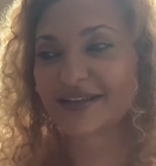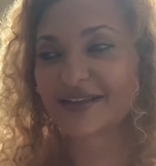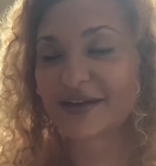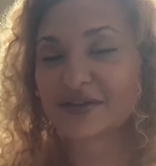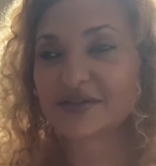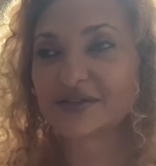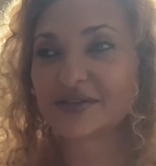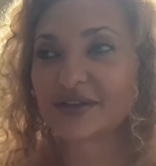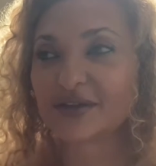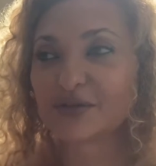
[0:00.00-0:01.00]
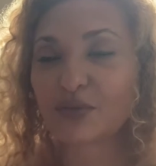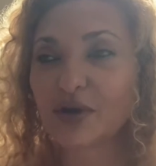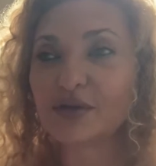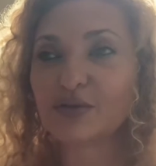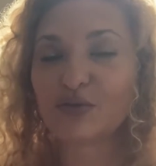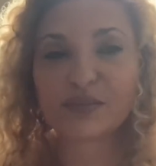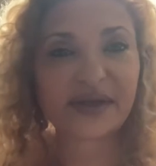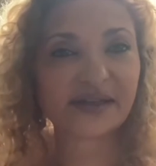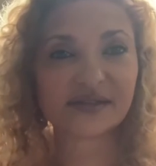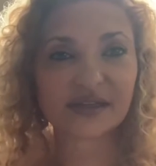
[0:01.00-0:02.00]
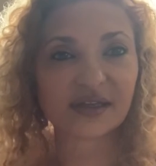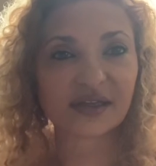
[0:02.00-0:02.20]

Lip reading: God is the one who made